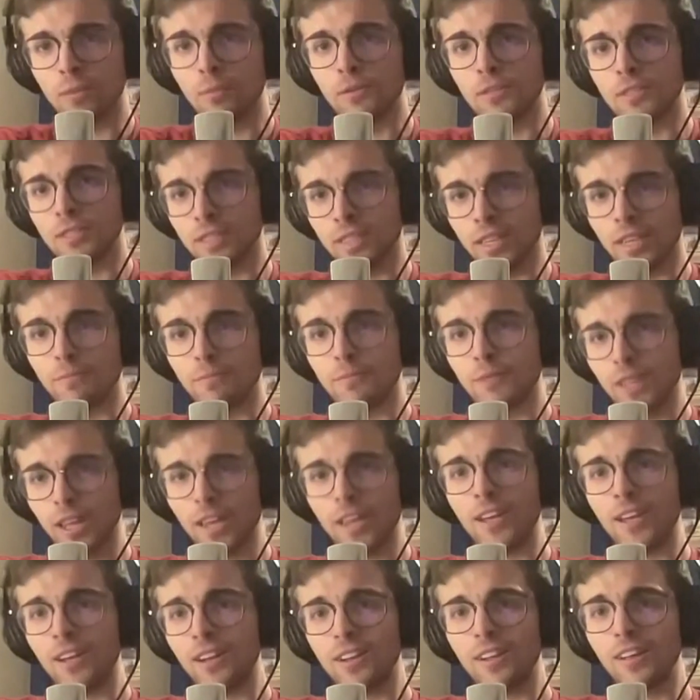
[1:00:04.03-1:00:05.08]
to like play
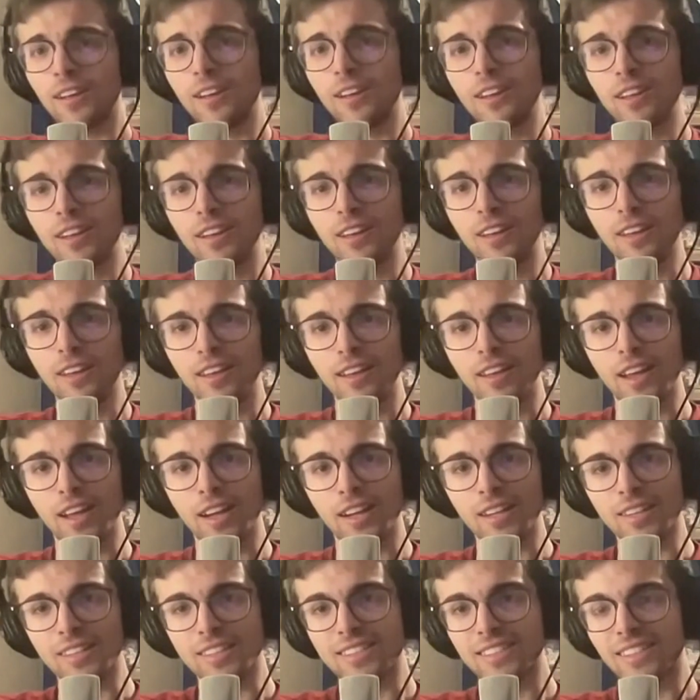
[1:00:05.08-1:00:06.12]
it. And
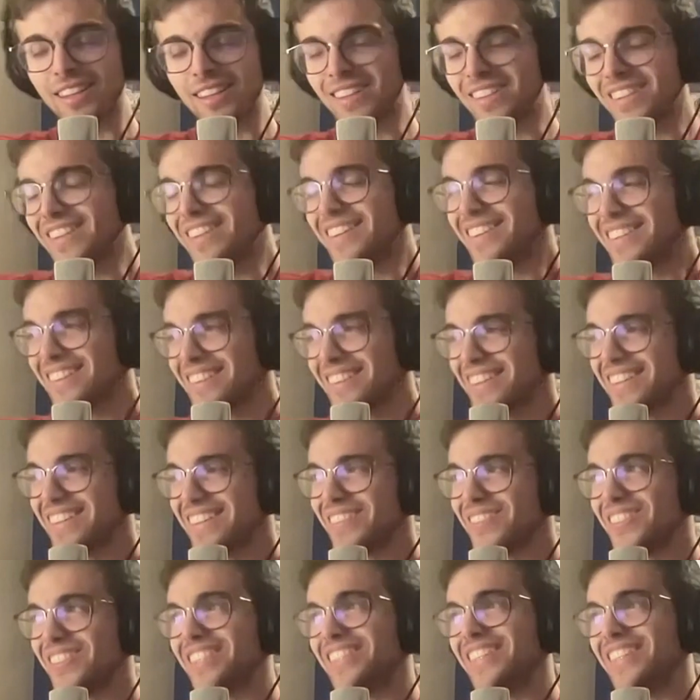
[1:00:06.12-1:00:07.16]
he said,
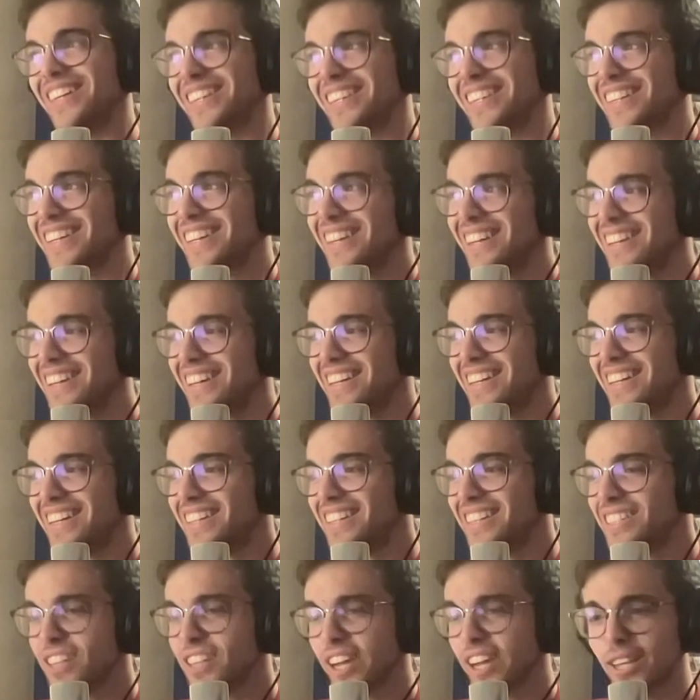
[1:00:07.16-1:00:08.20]
he's like,
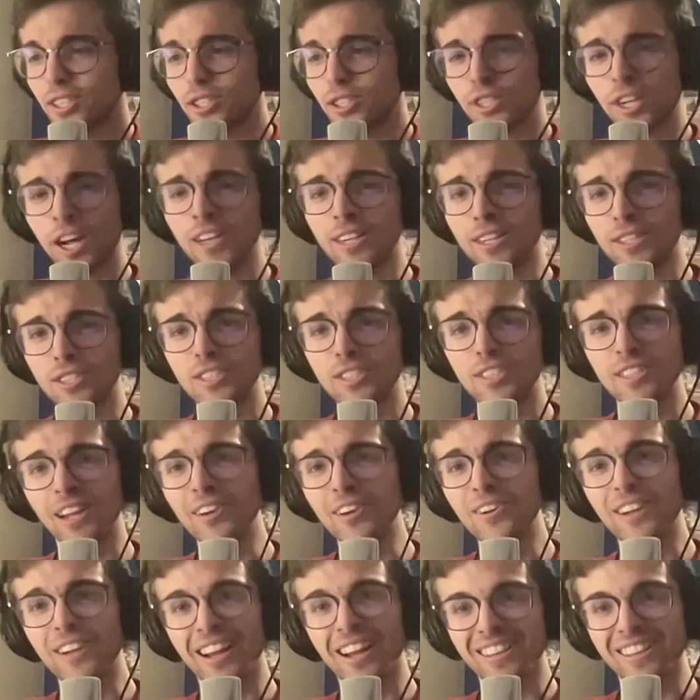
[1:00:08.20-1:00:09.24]
I just kind of
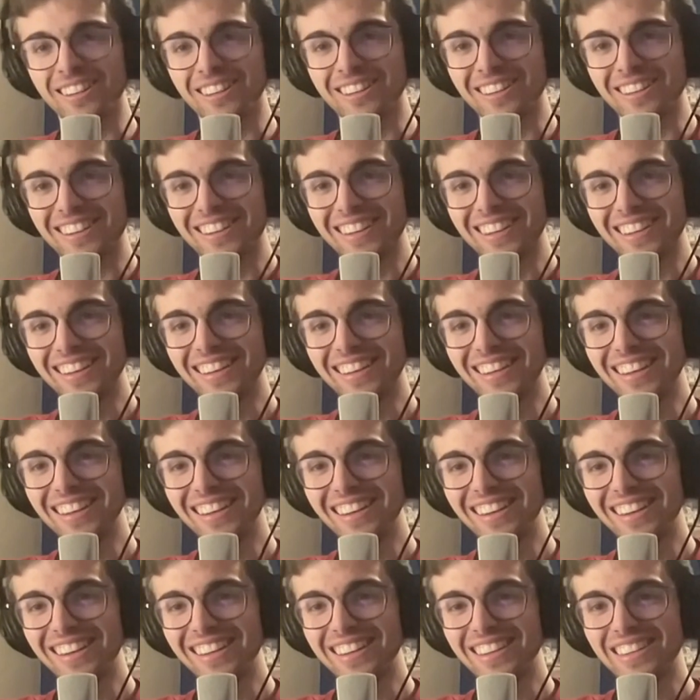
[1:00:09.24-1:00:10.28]
stared at it.
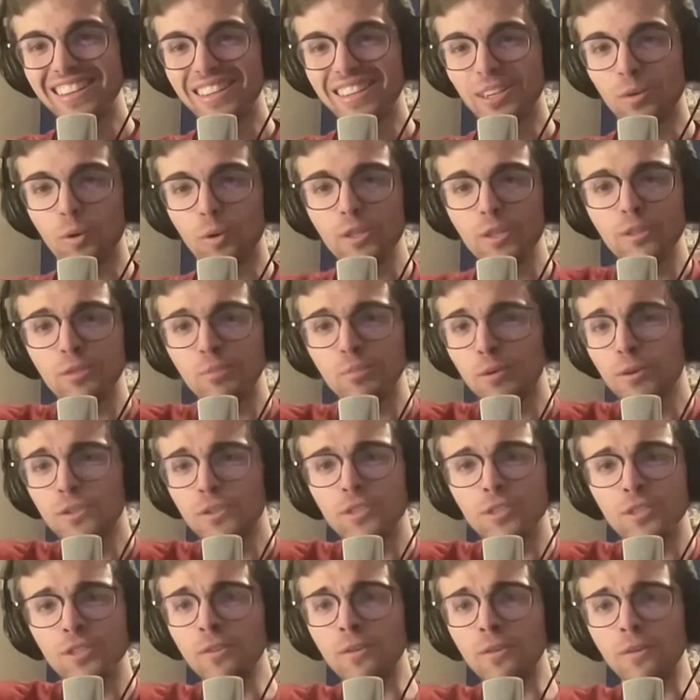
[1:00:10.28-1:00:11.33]
You know, what are you supposed to
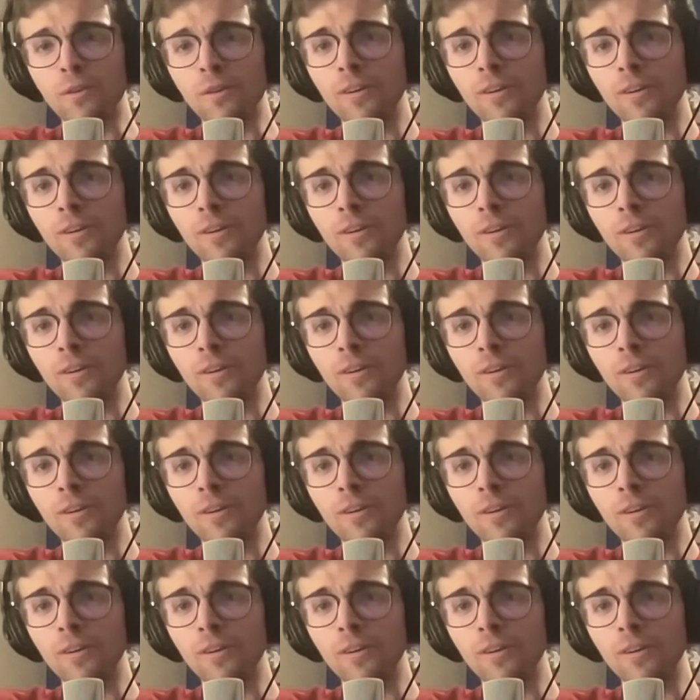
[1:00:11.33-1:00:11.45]
do?